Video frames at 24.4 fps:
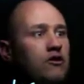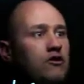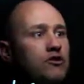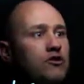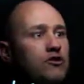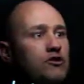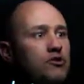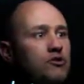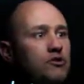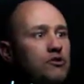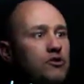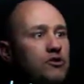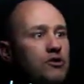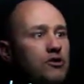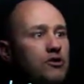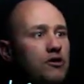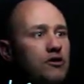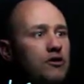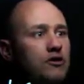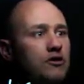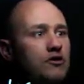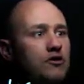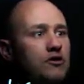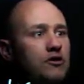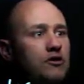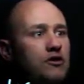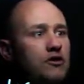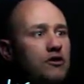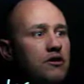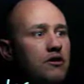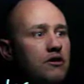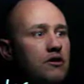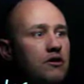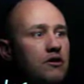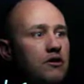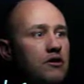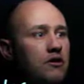2/3
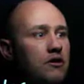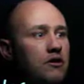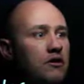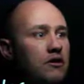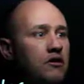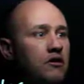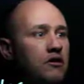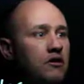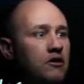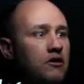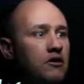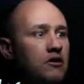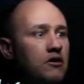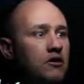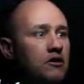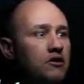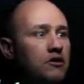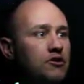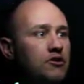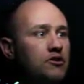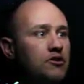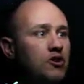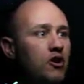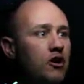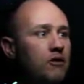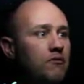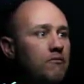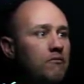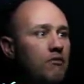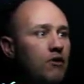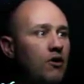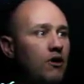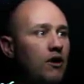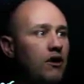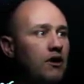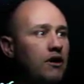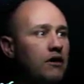times
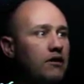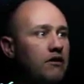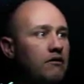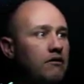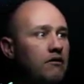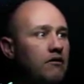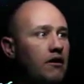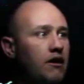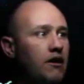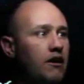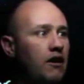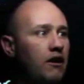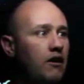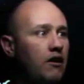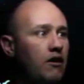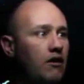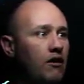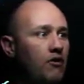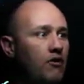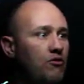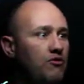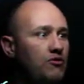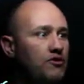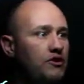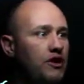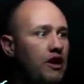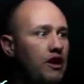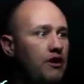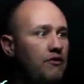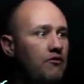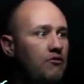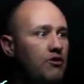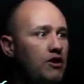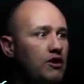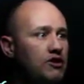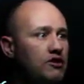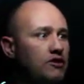by our little starter
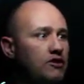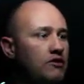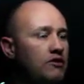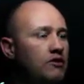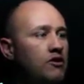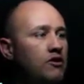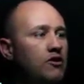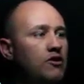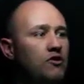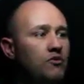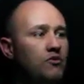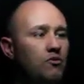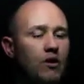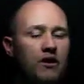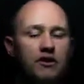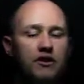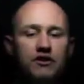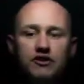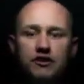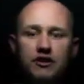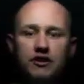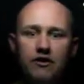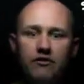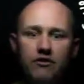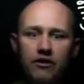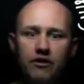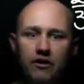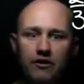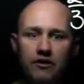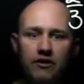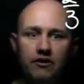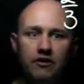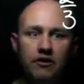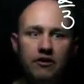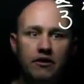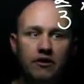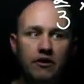fraction,
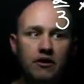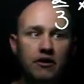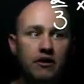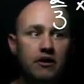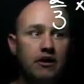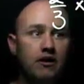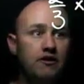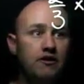1/7. Now